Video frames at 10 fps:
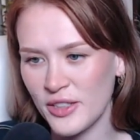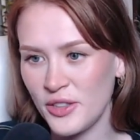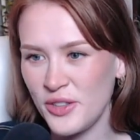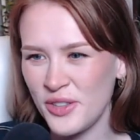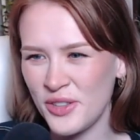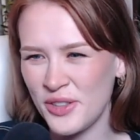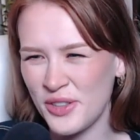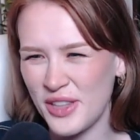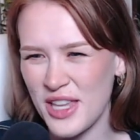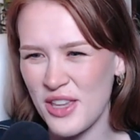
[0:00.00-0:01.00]

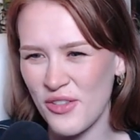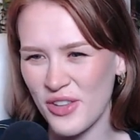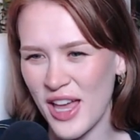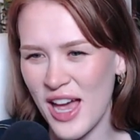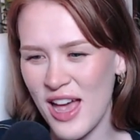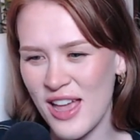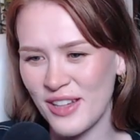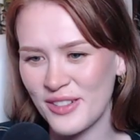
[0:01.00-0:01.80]
Ooh, thank you for that.